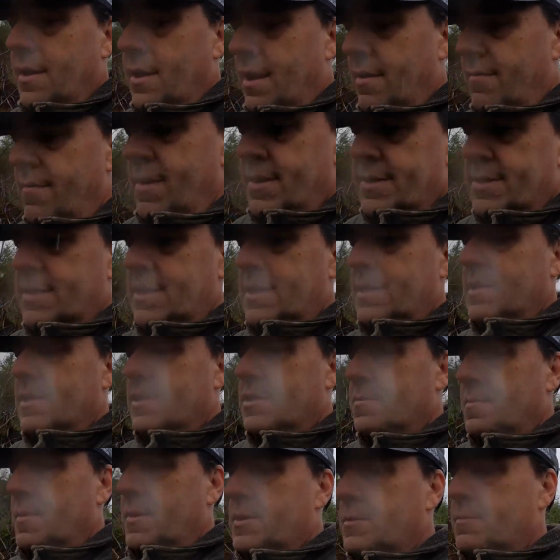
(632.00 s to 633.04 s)
I've not seen
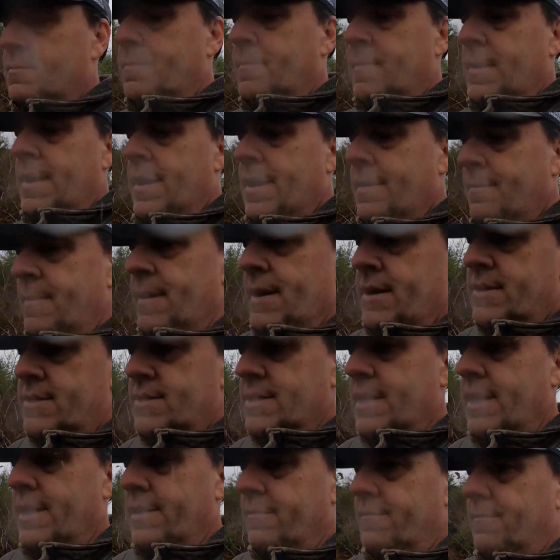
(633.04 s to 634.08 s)
this much bear
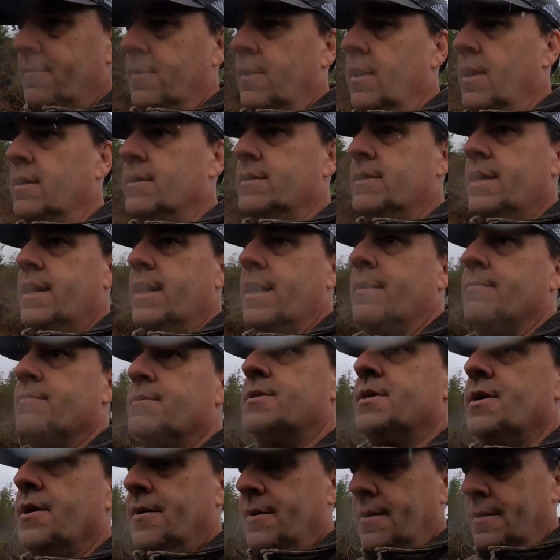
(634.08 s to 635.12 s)
sign for a long time,
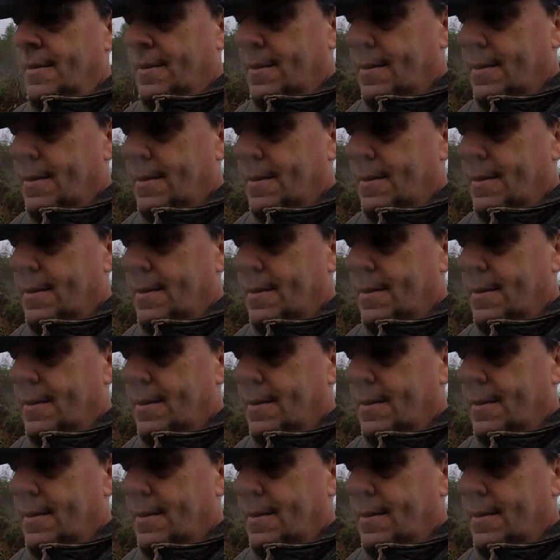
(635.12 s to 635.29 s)
so